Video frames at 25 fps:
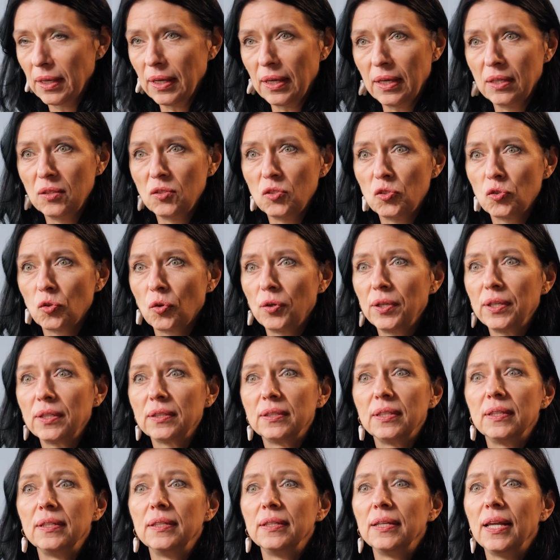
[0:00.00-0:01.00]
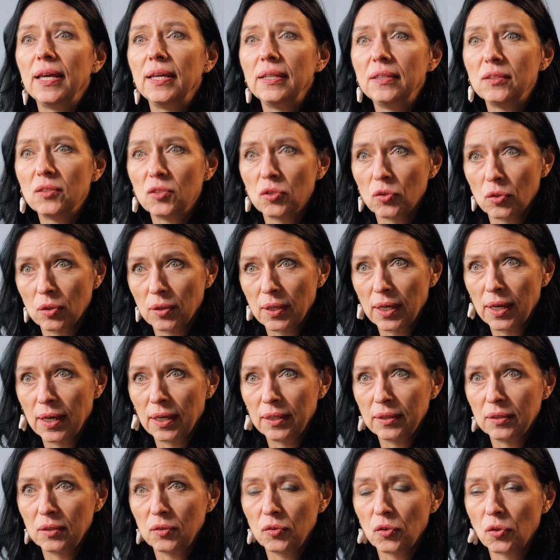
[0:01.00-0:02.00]
enjoying the NATO
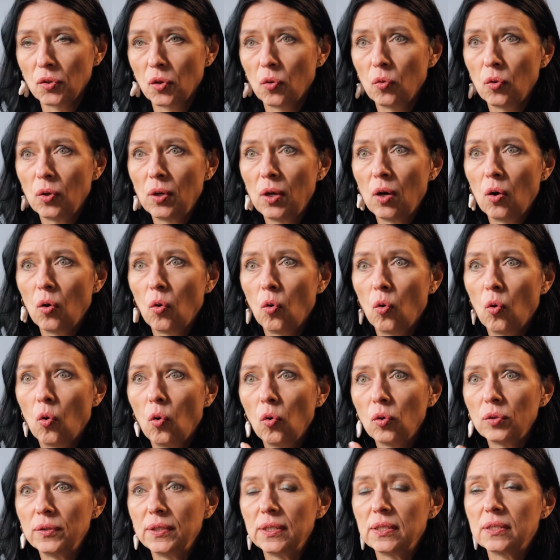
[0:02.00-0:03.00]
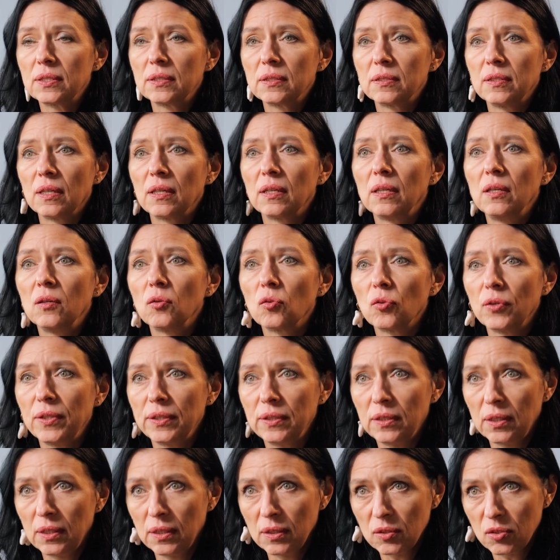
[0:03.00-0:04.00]
and, you know, all these
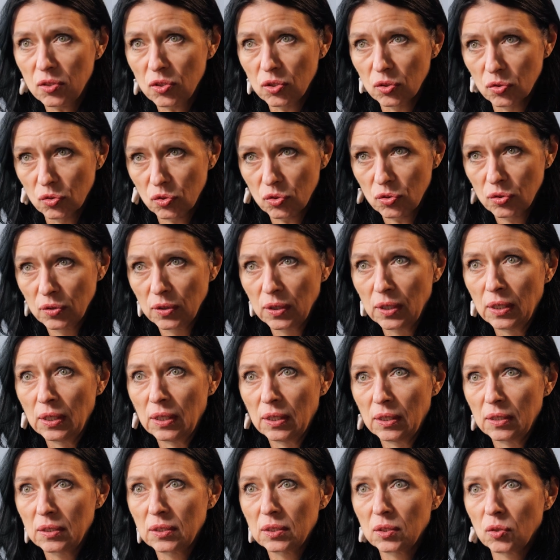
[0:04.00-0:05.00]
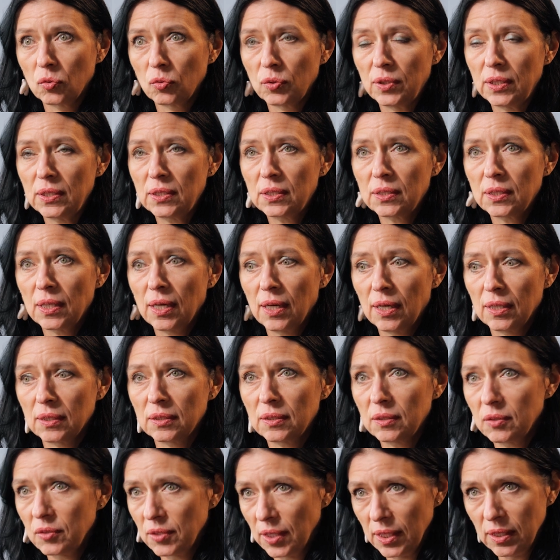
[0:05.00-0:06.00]
security issues. So this
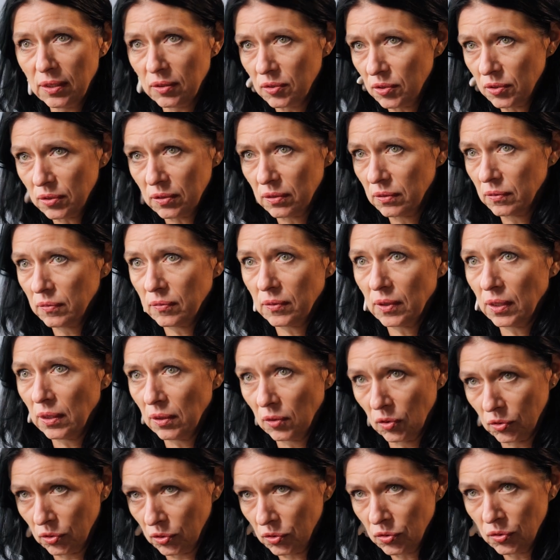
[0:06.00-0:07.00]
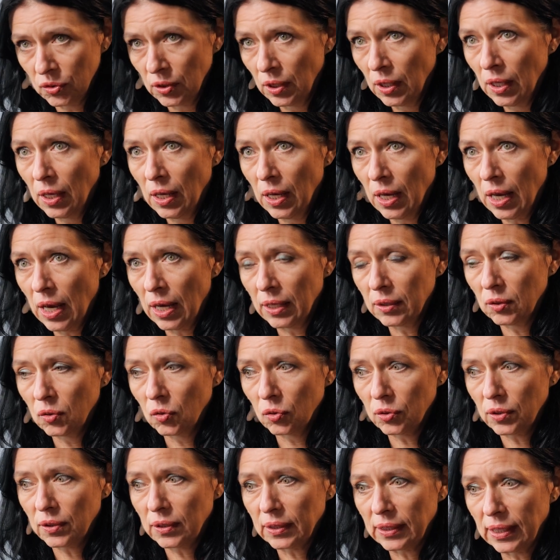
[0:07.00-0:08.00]
has changed a lot. And
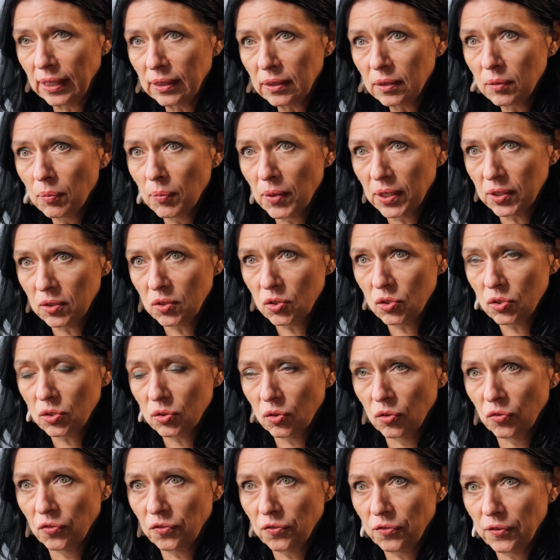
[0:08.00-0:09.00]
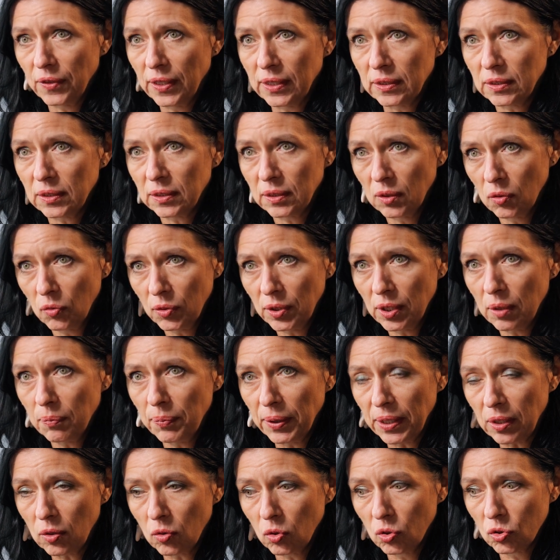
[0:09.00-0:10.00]
not that much of Estonia,
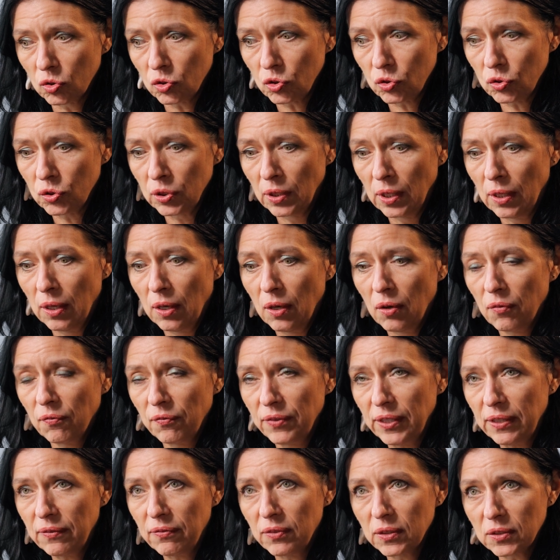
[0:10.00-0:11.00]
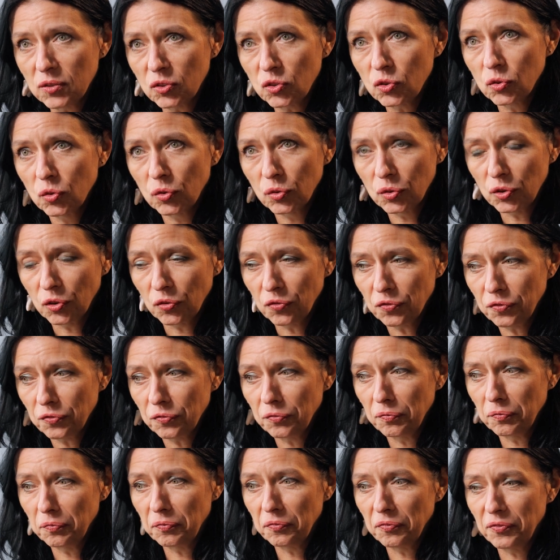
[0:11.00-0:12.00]
because we were sort of,
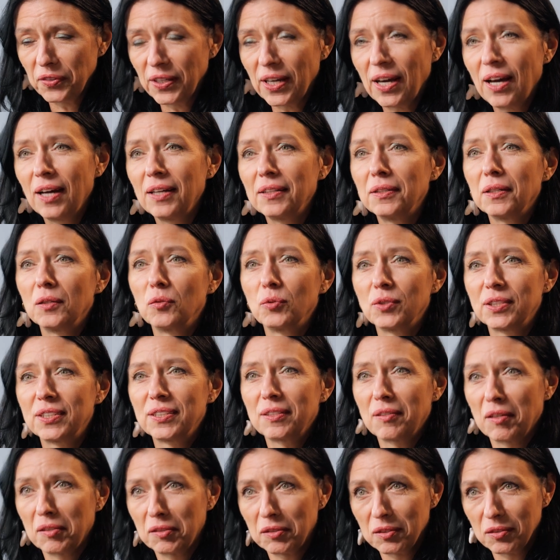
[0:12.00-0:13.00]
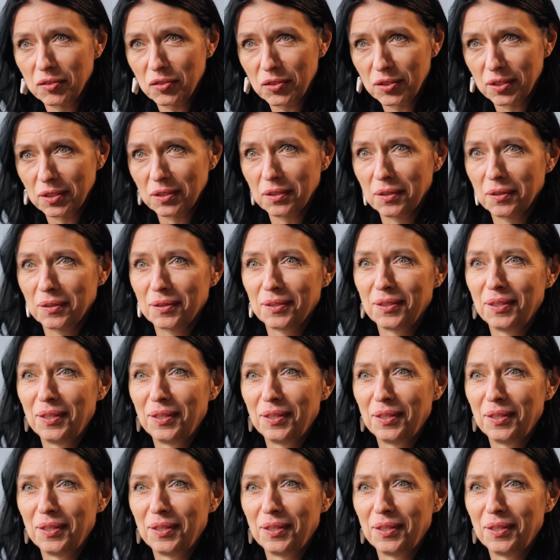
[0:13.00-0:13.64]
we had our strategy